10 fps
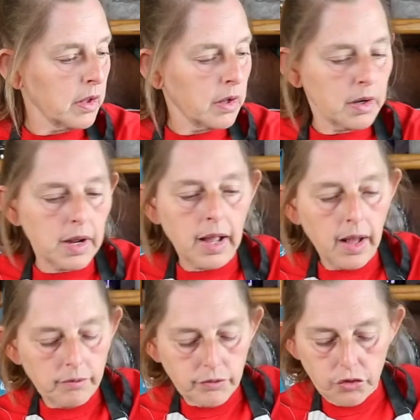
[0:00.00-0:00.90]
And I
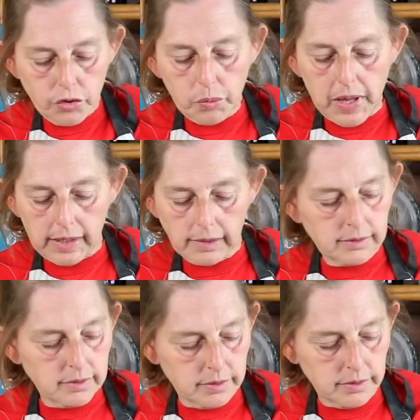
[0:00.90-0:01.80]
have 2 eggs.
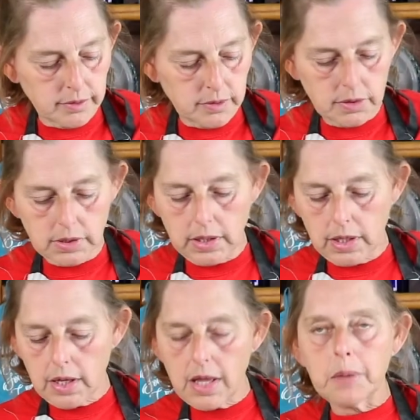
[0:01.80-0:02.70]

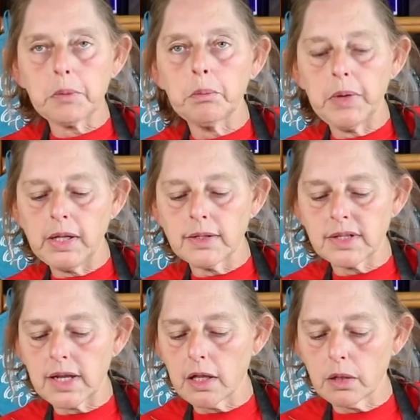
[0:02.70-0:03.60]
And I'm going to beat it
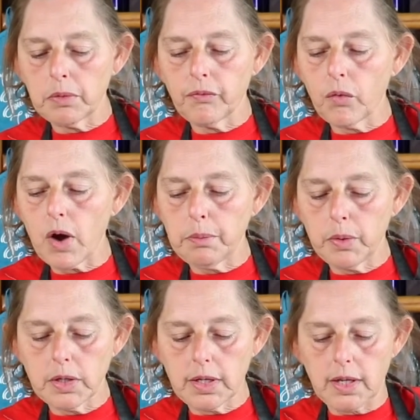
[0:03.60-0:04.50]
together before I
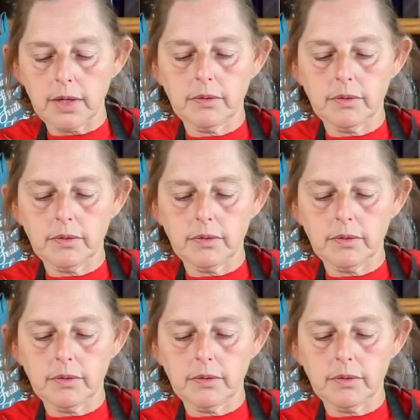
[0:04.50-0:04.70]
put it in.